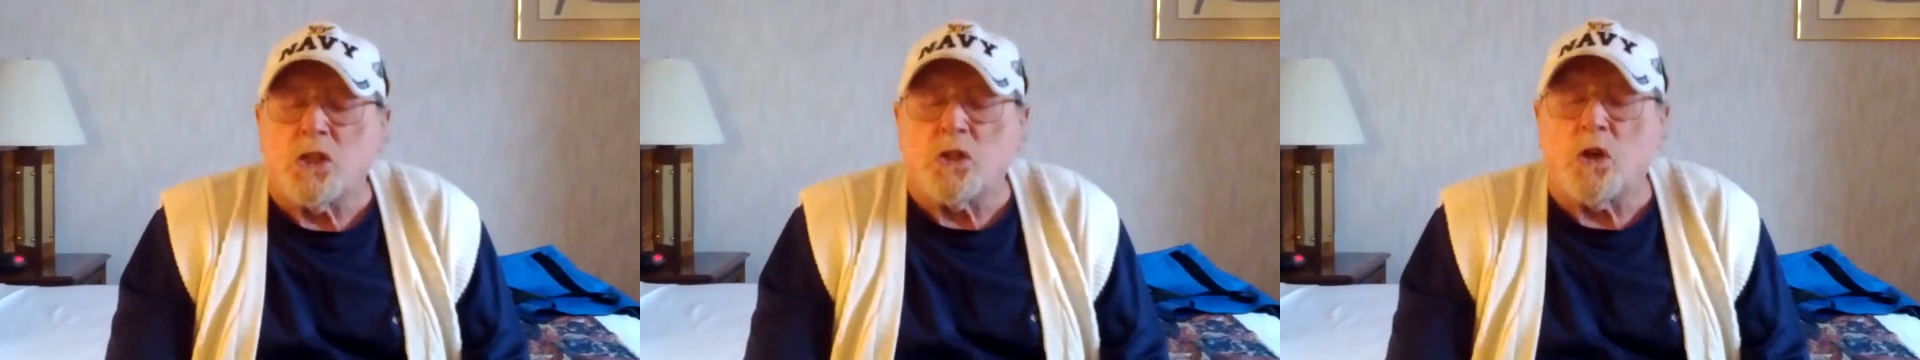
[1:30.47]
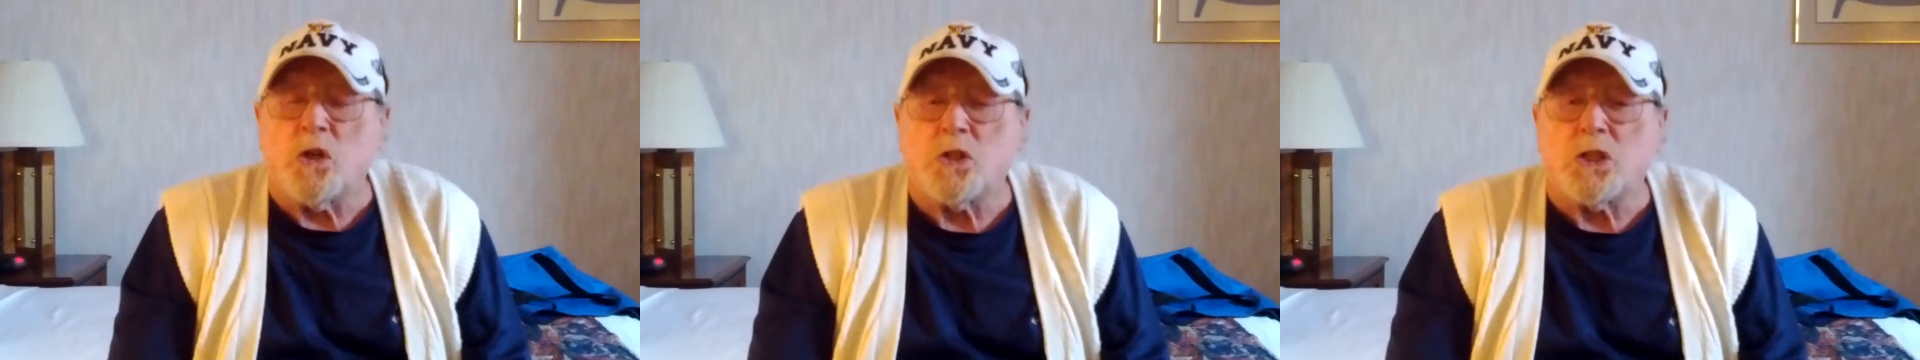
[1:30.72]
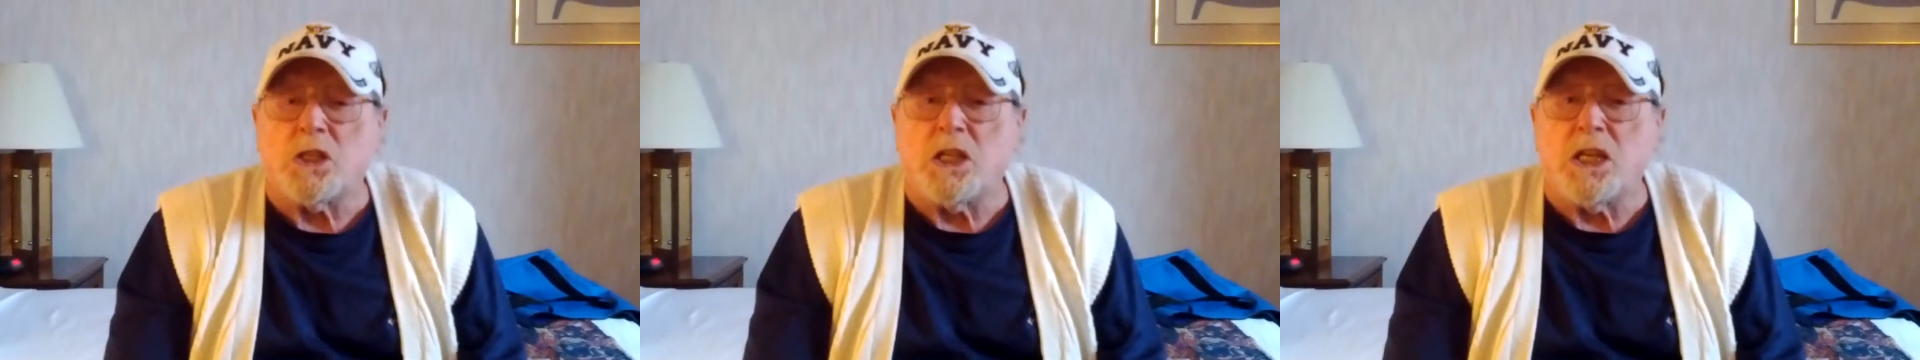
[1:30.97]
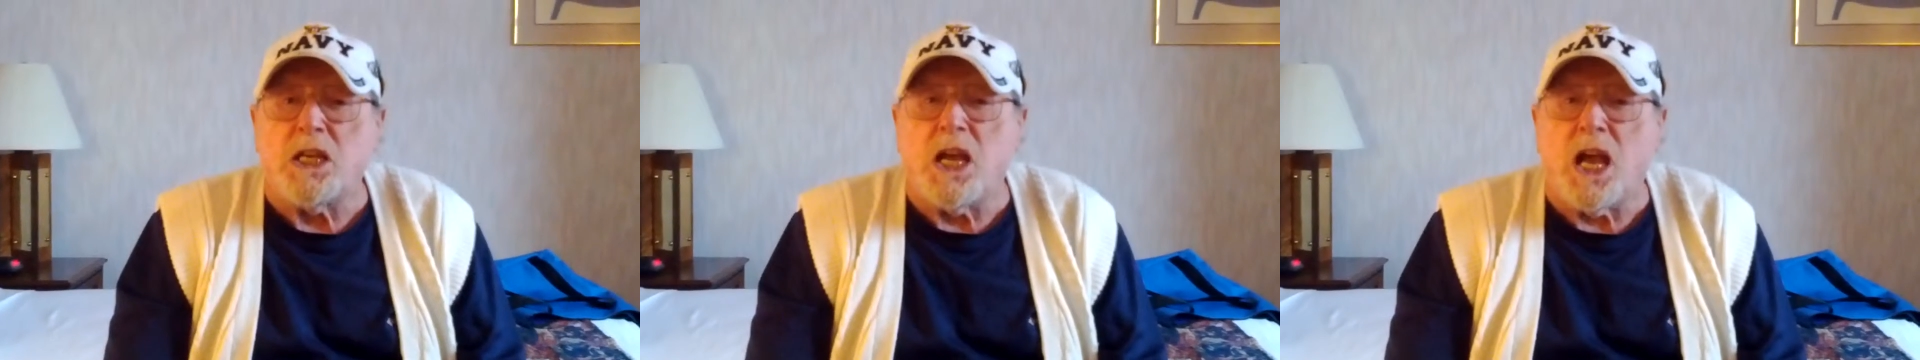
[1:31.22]

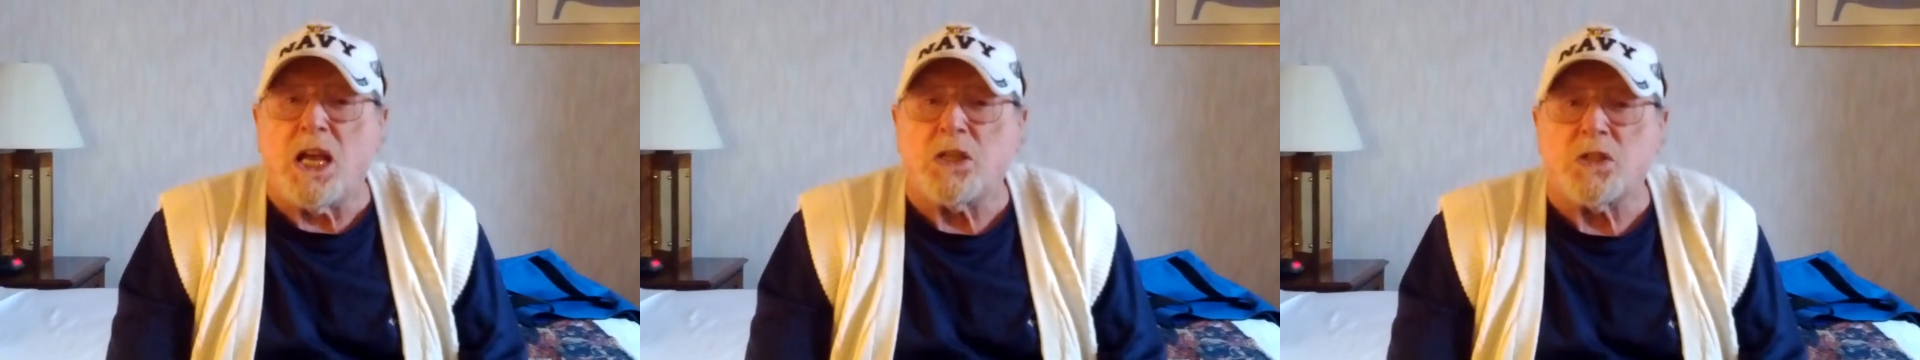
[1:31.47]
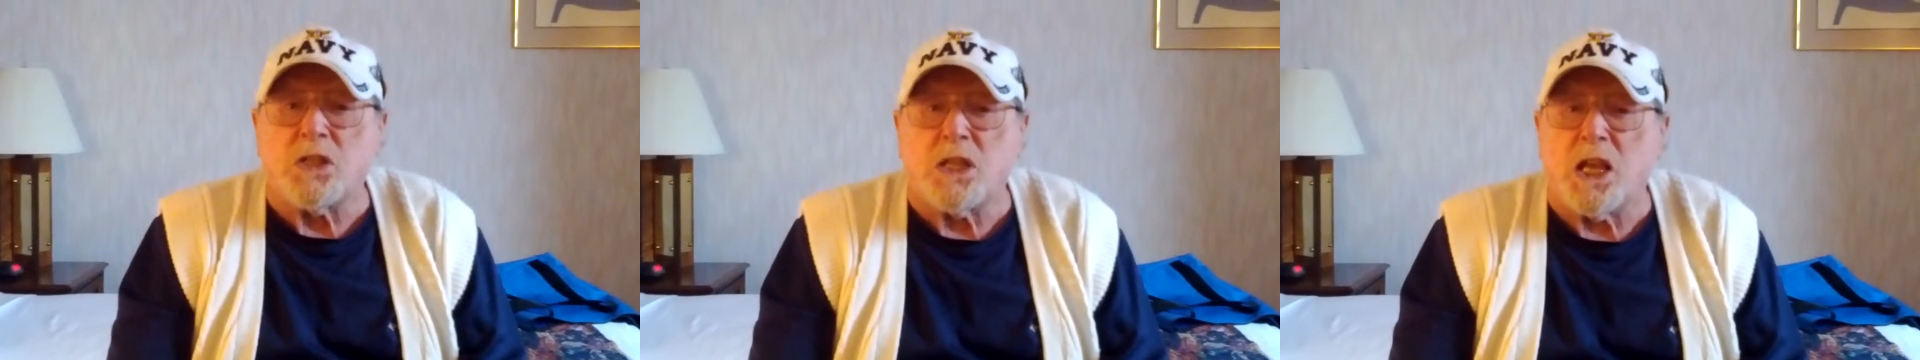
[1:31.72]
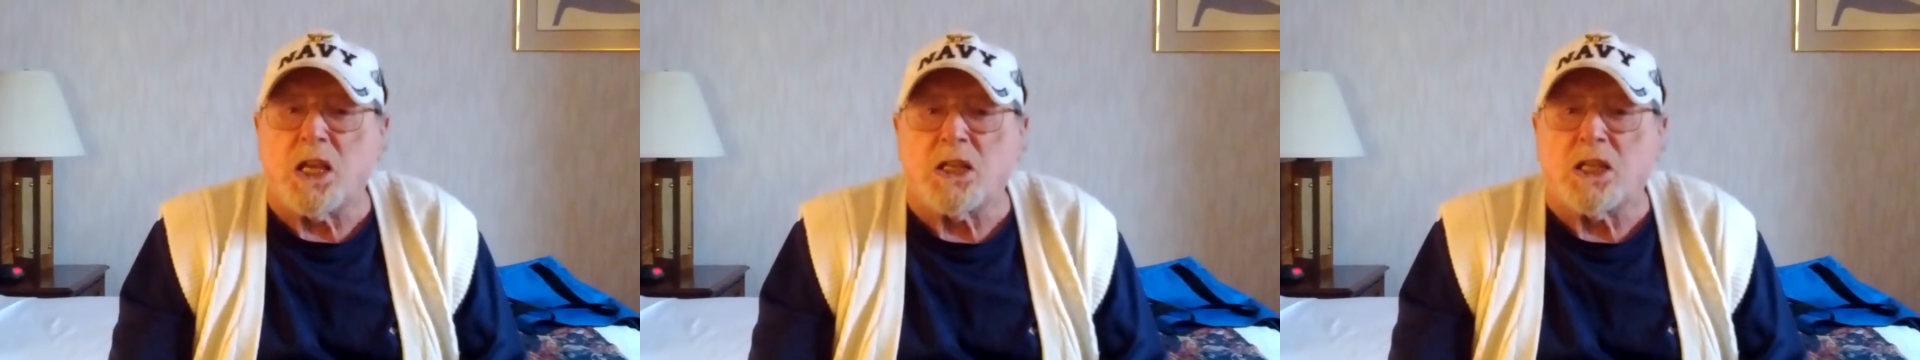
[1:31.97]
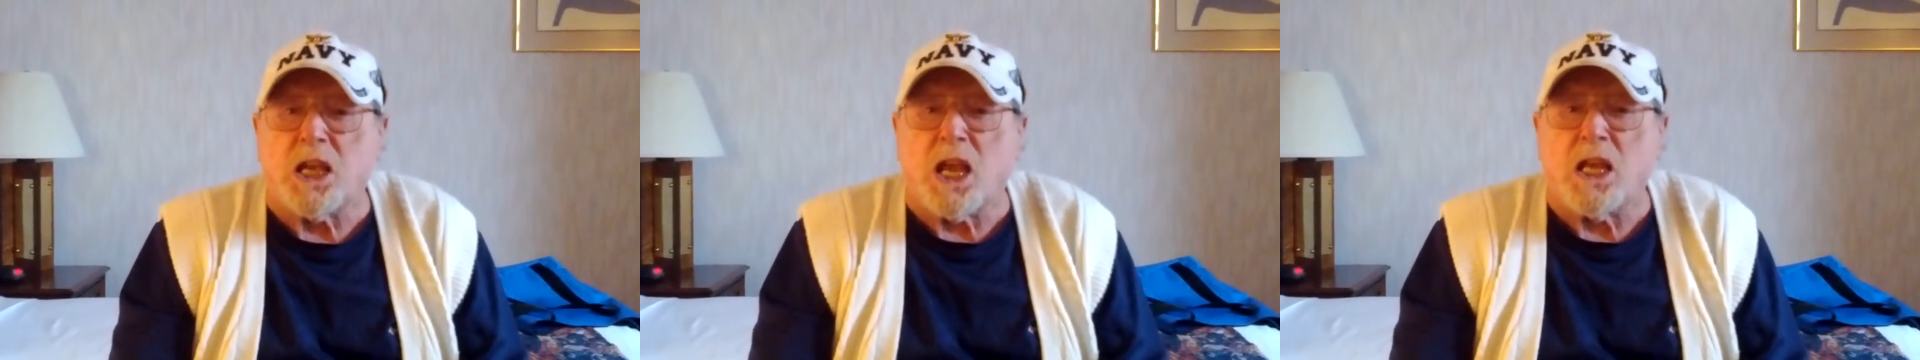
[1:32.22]
noisily as they
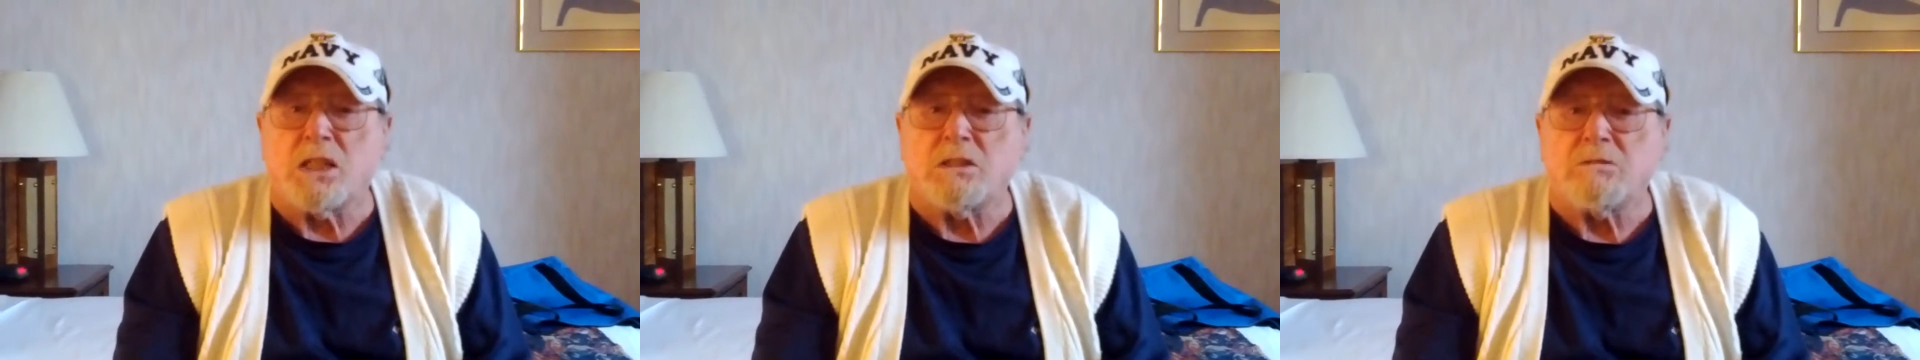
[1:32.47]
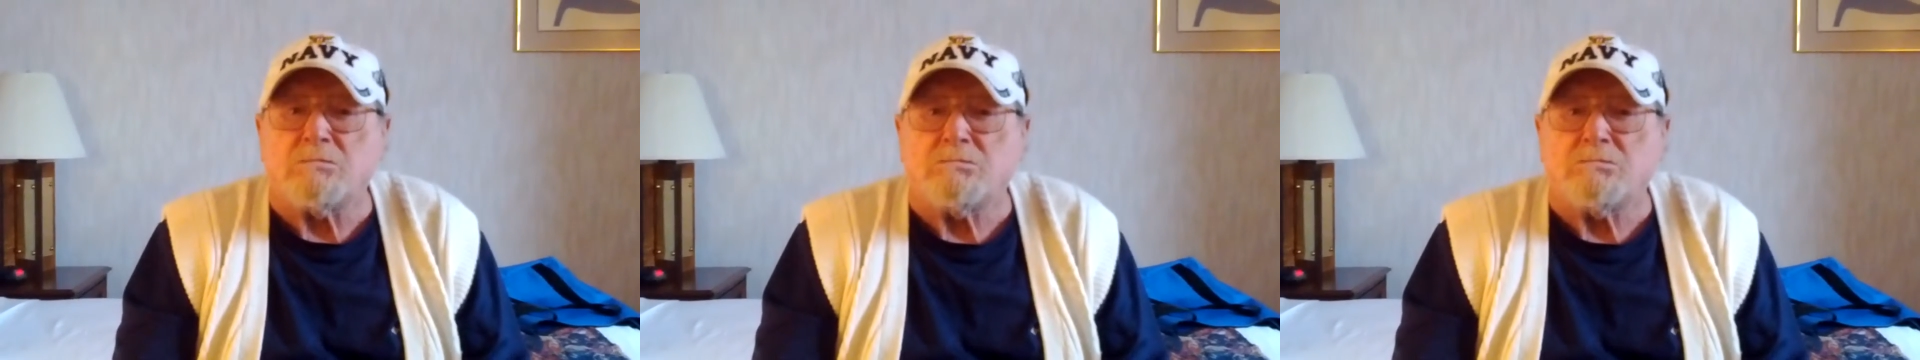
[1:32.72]
can.